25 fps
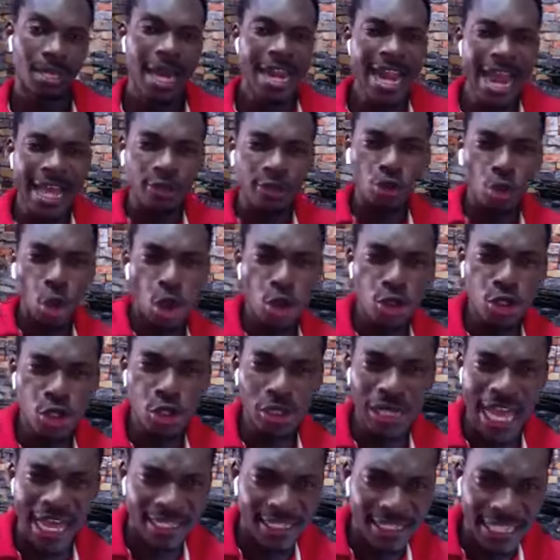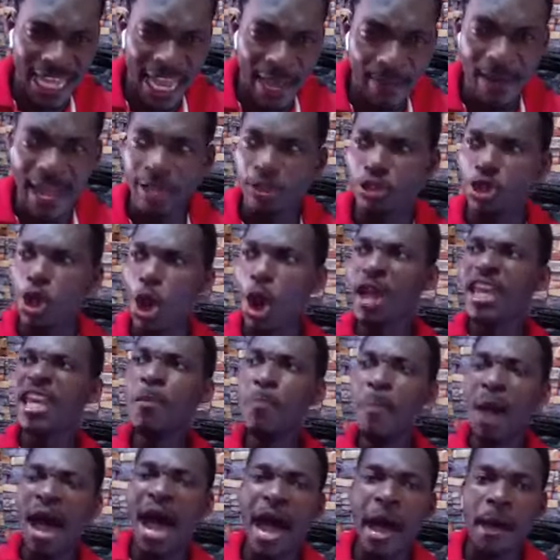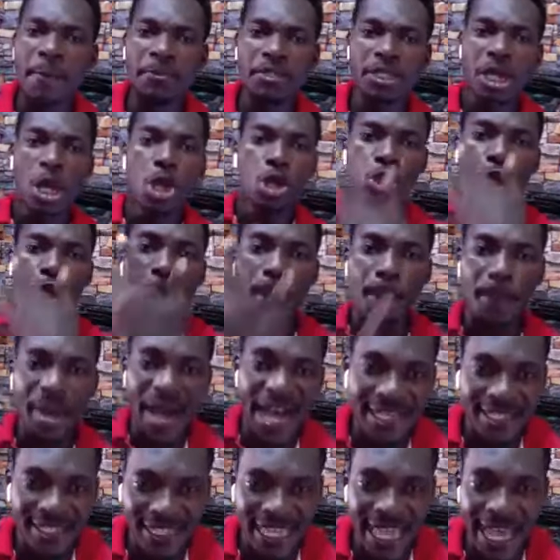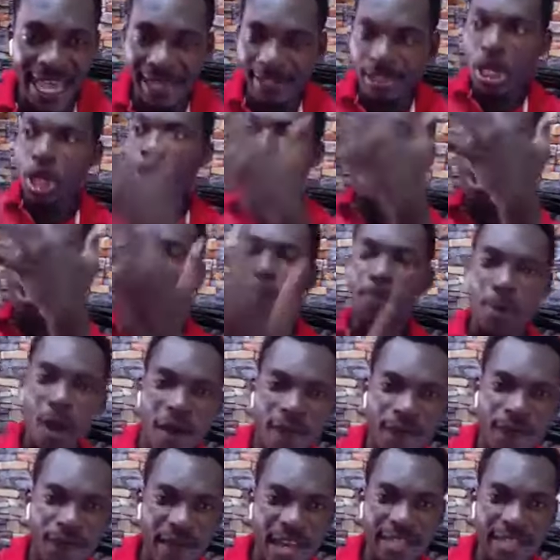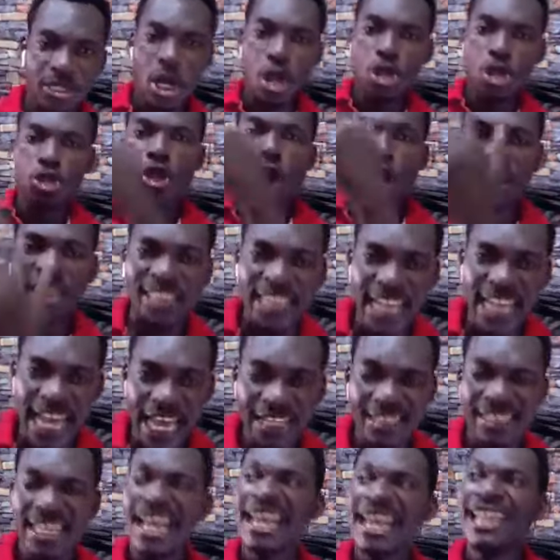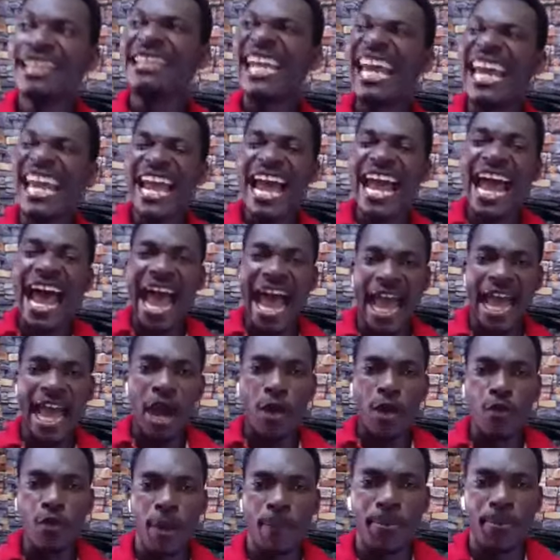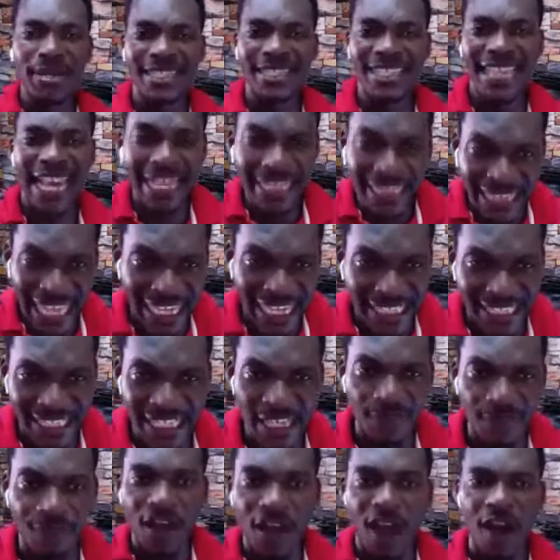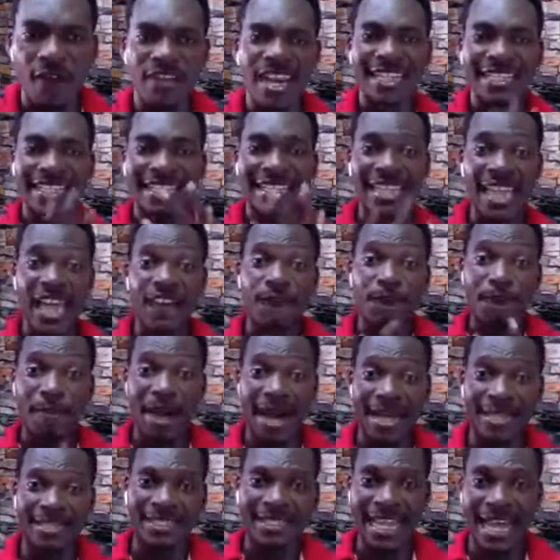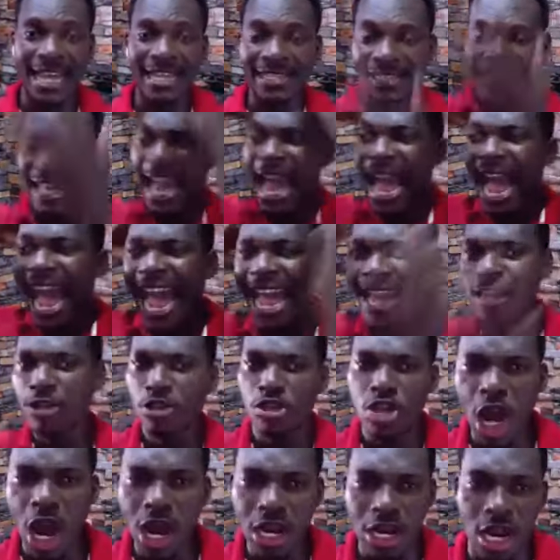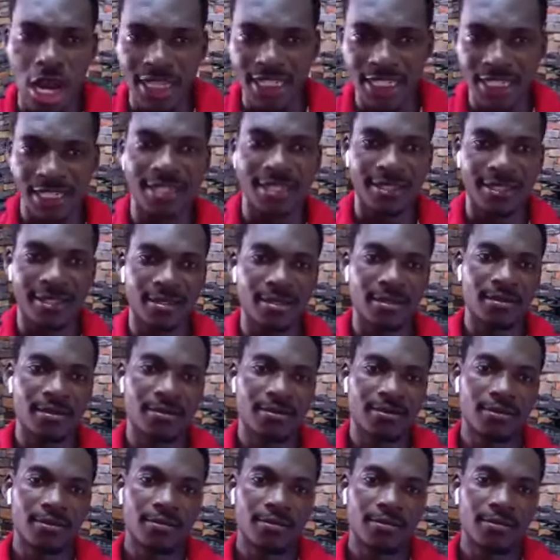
And I told you last time that your imams, your pastor, your prophet, your sheikhs, they are a representative of the slave master's ideologies.